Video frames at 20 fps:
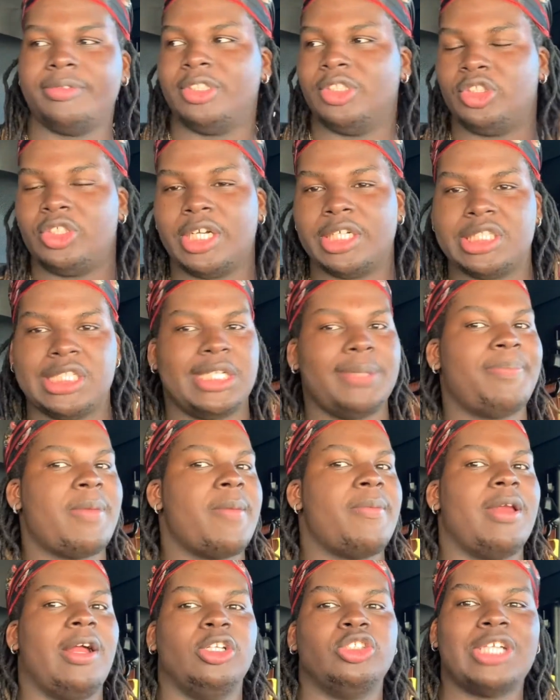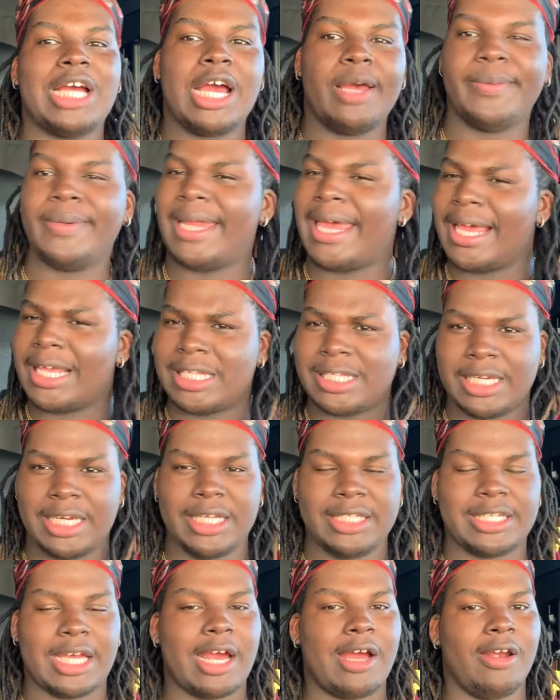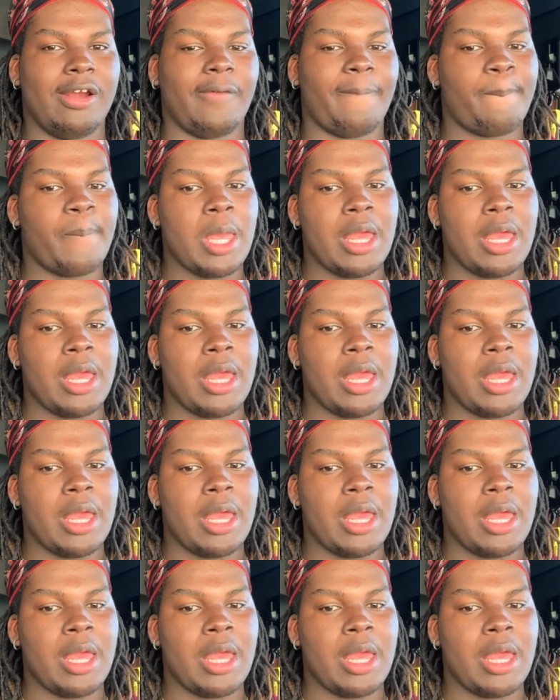Construction, people aren't driving, accidents, I don't know.